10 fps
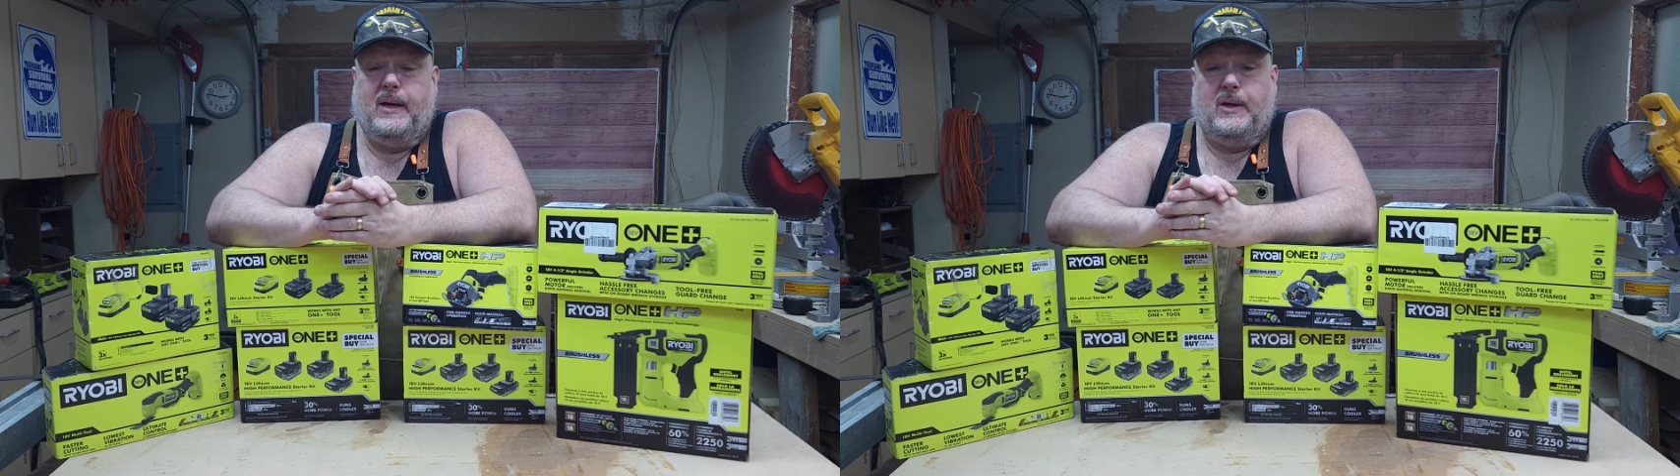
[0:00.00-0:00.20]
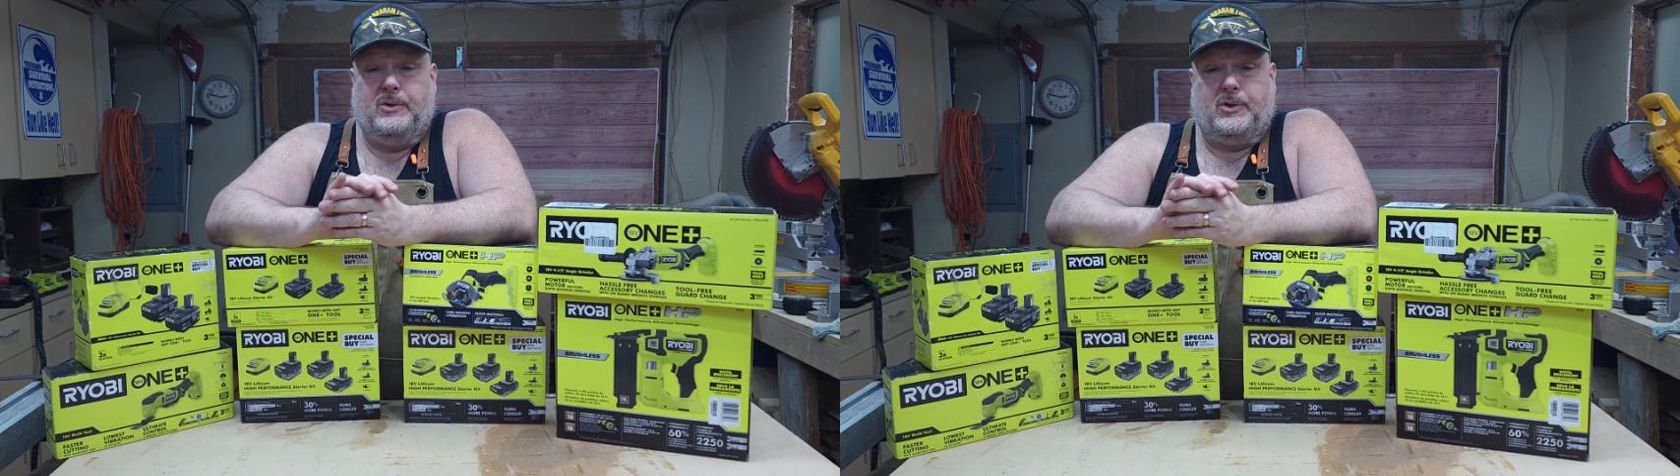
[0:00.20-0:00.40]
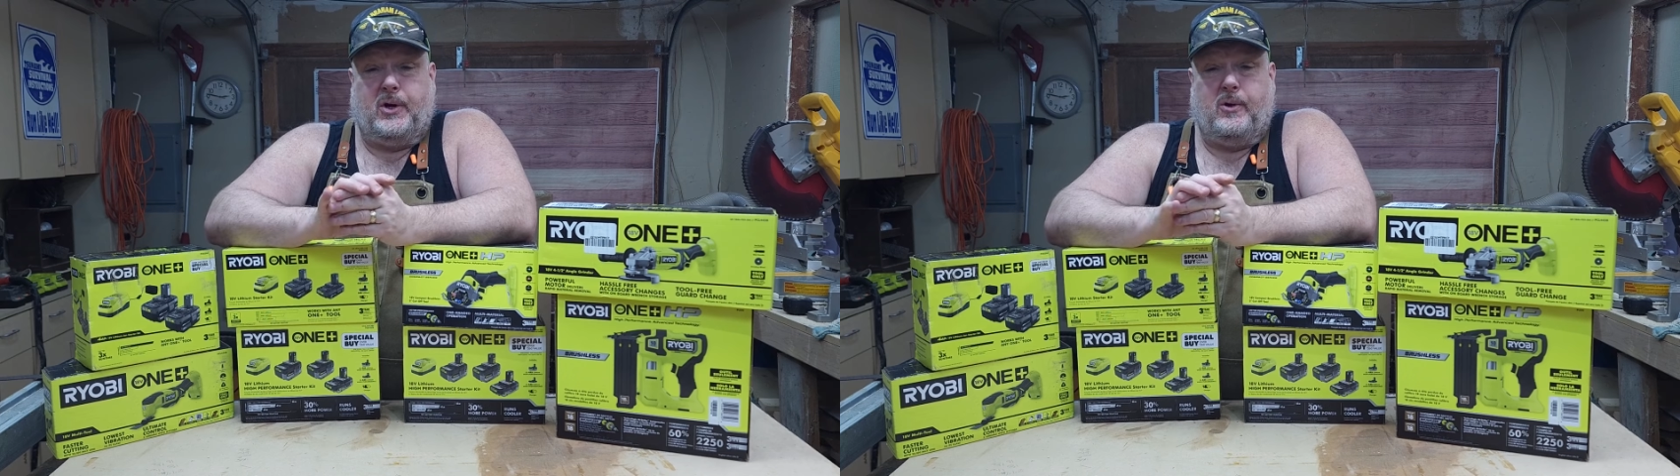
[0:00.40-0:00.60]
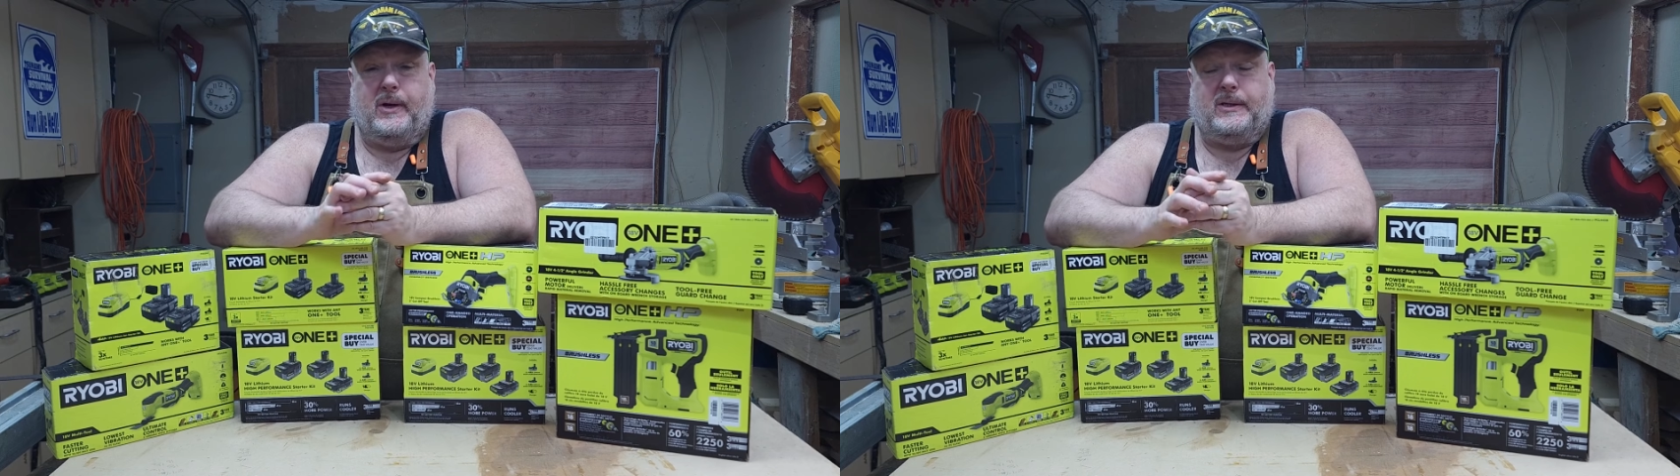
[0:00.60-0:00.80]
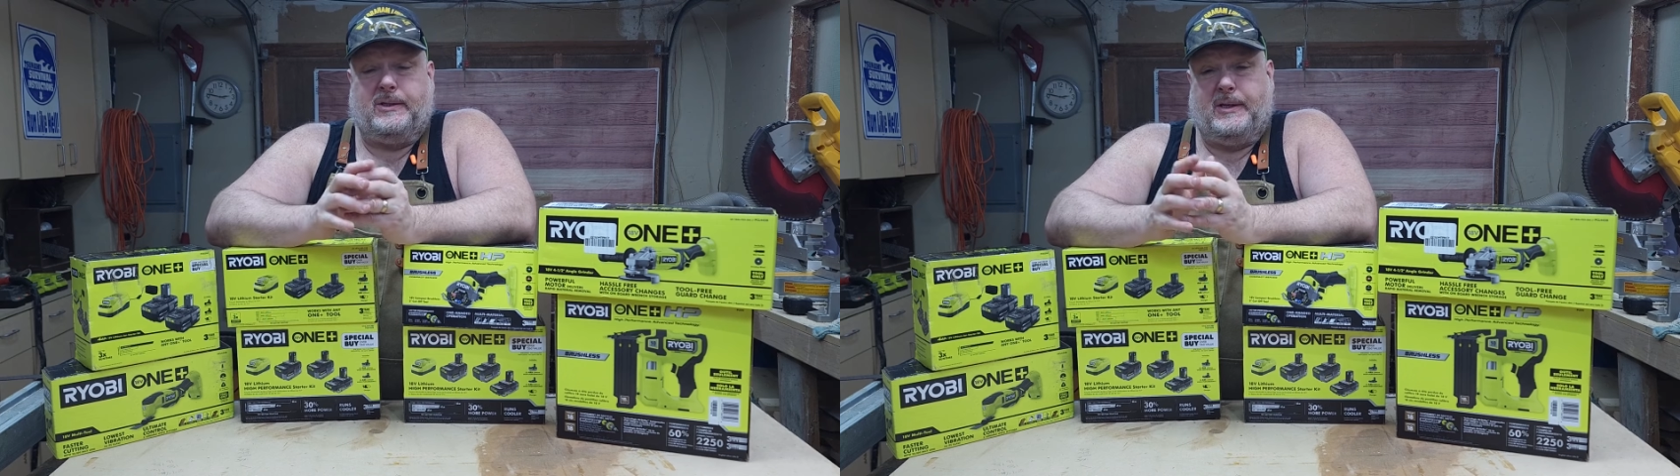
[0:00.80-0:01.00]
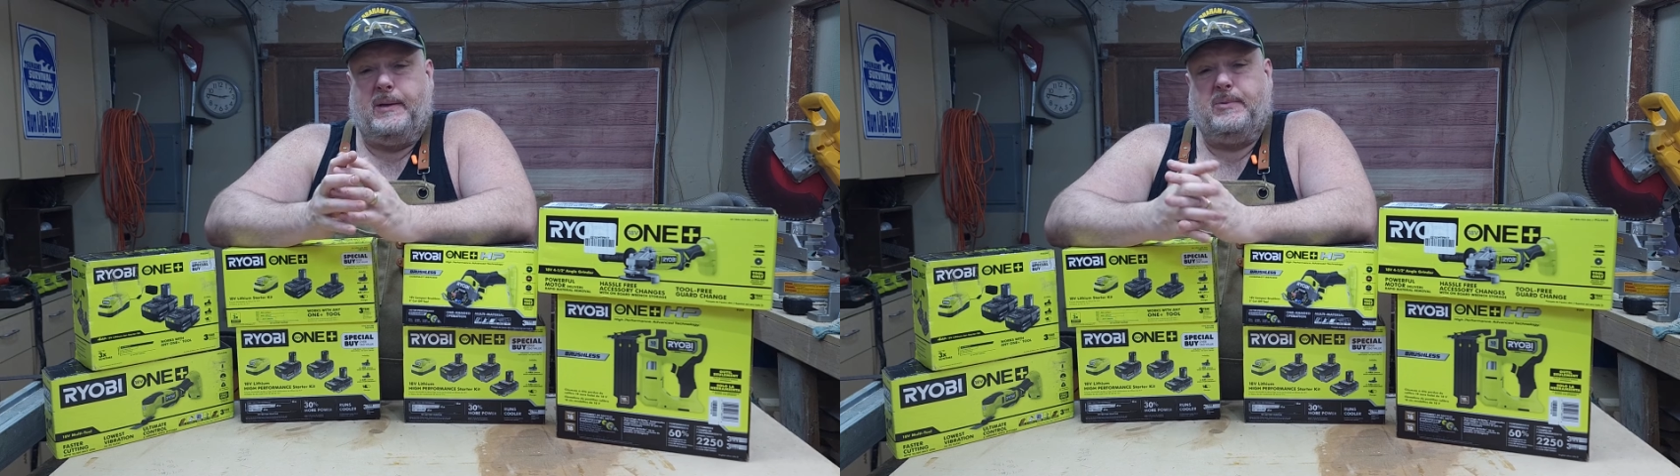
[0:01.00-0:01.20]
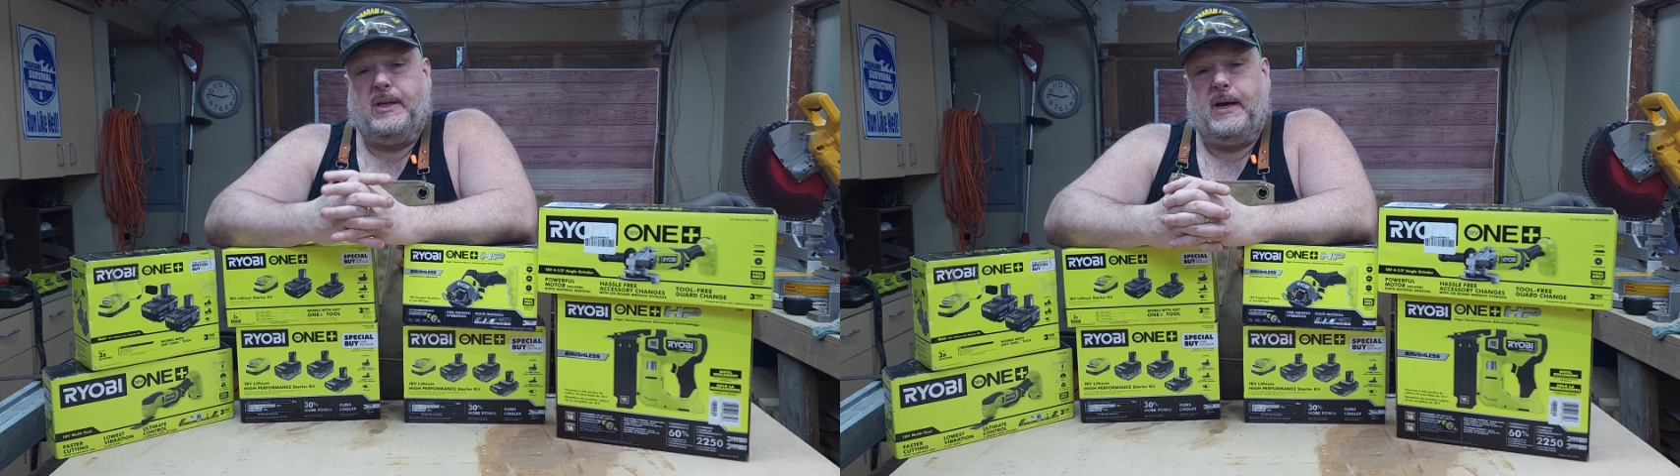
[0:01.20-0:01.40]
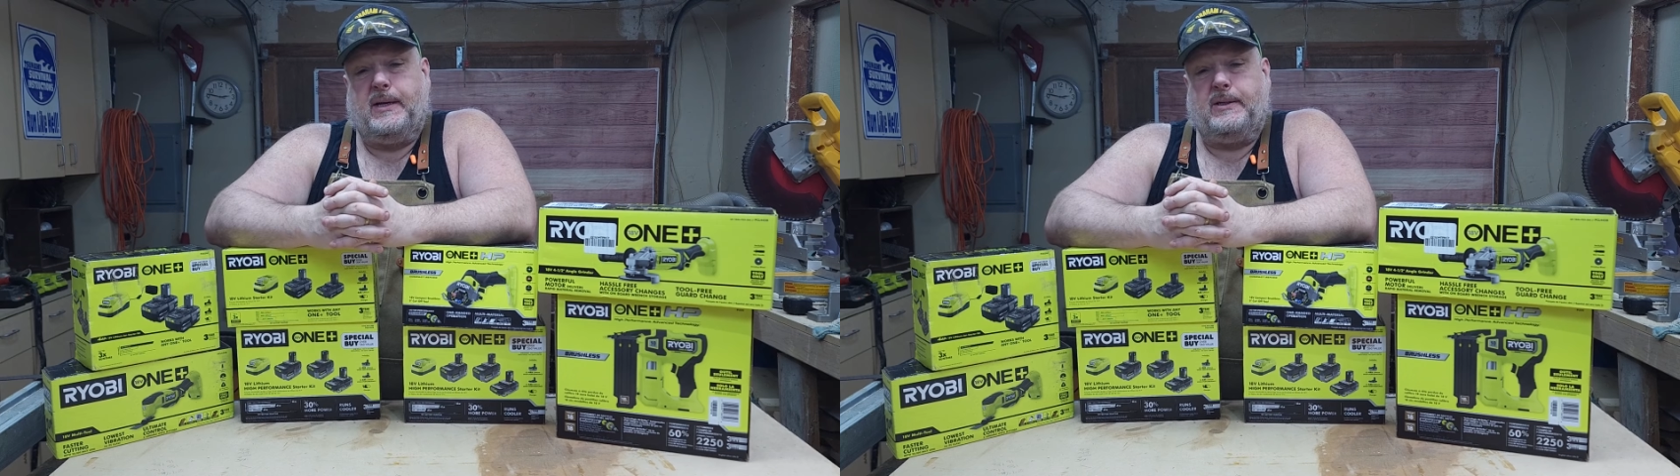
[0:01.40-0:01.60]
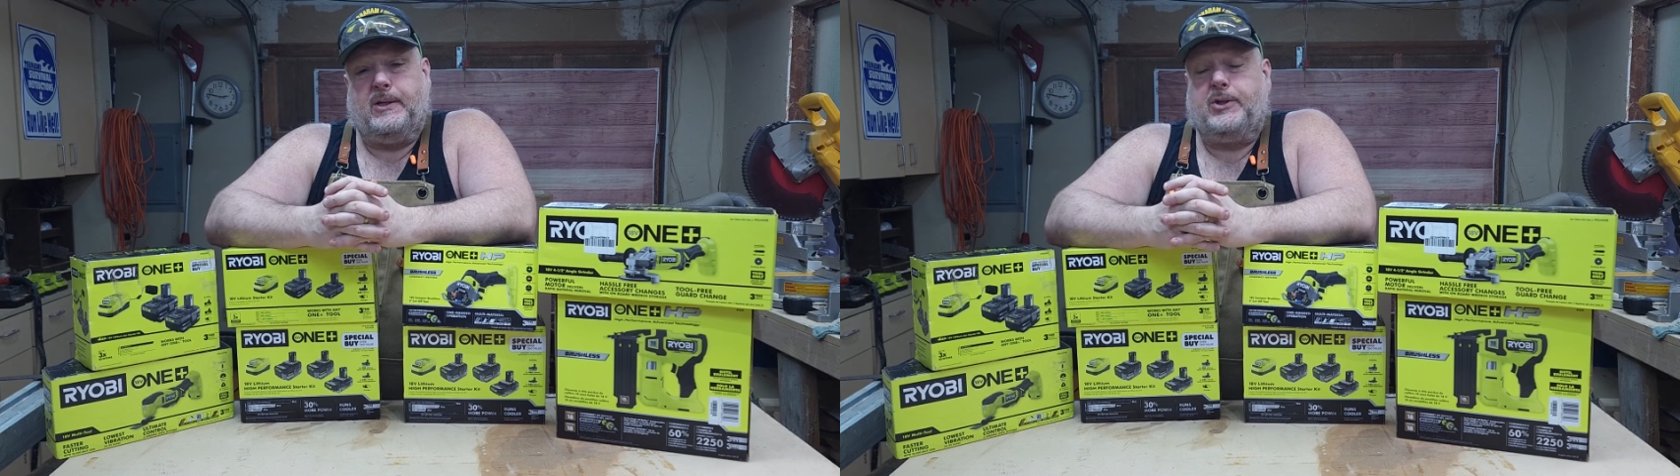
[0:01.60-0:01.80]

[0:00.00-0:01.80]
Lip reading: So it seems that